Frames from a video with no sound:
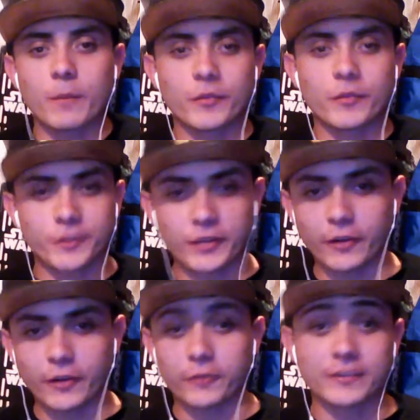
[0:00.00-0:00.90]
For certain
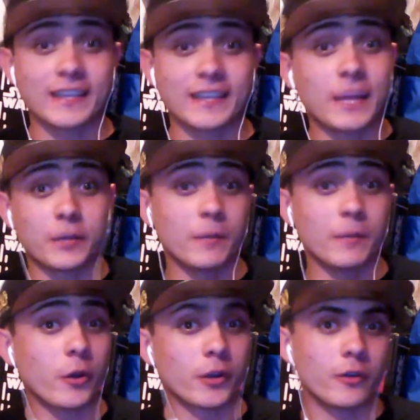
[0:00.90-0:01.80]
characters like Captain
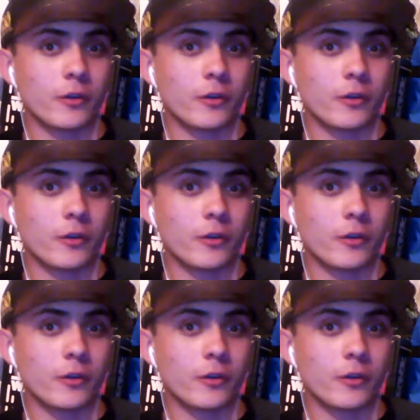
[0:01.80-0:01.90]
America,